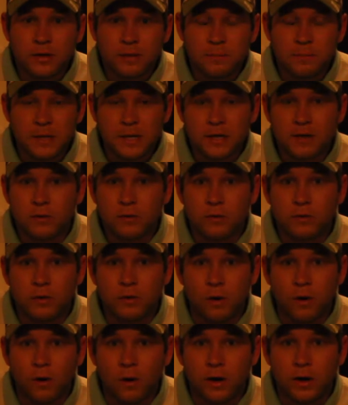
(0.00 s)
appeared
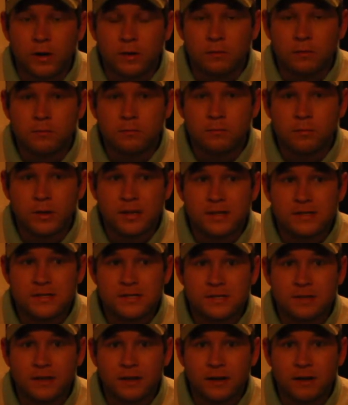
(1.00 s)
on
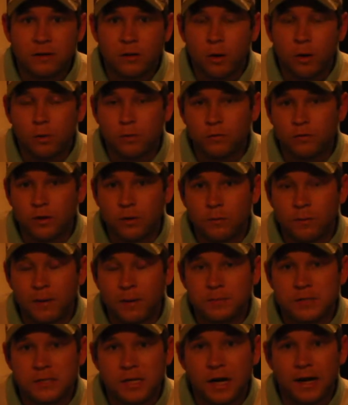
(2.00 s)
places like wholesale
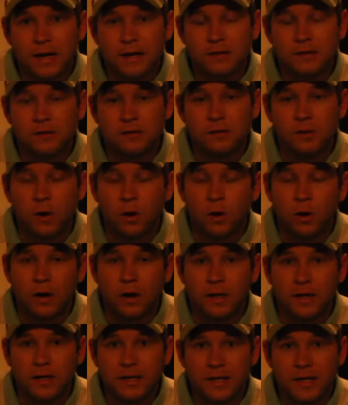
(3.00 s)
websites,
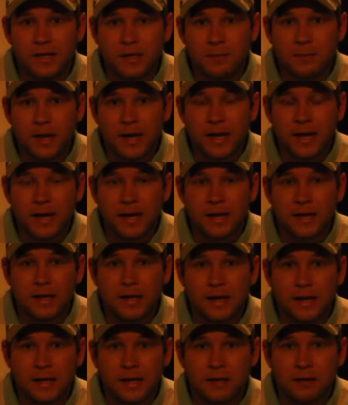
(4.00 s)
on eBay,
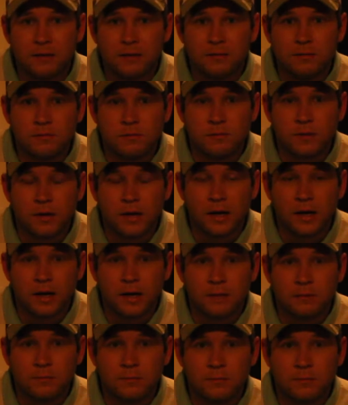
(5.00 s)
and
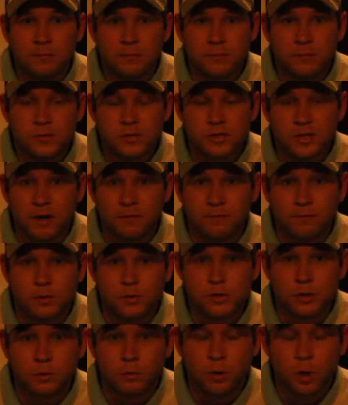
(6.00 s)
just up for
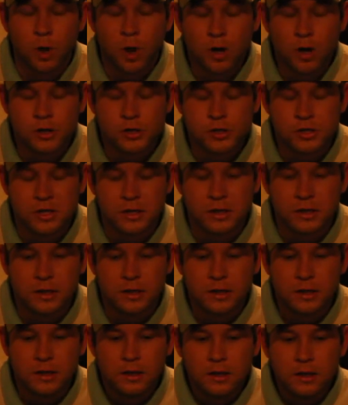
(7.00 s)
general auction.
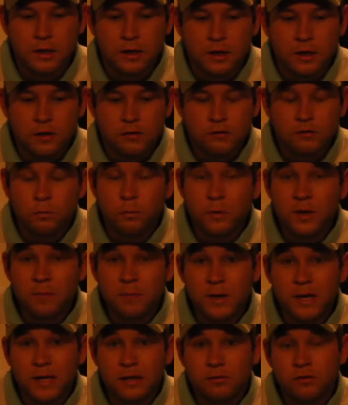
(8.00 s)
So we
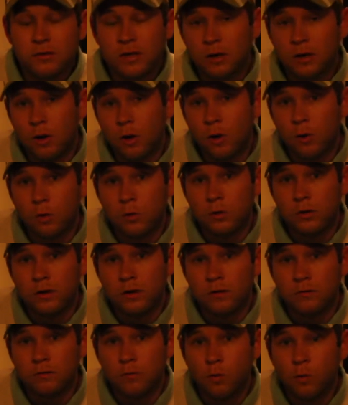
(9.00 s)
managed to get a hold
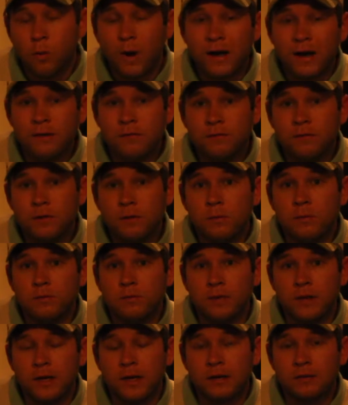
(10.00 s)
of quite a few
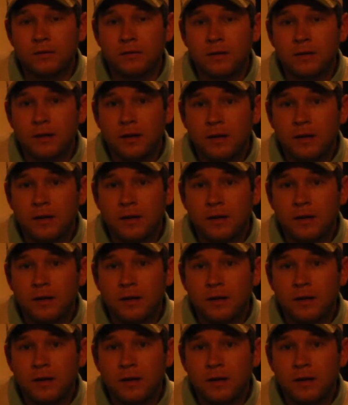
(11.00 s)
of these,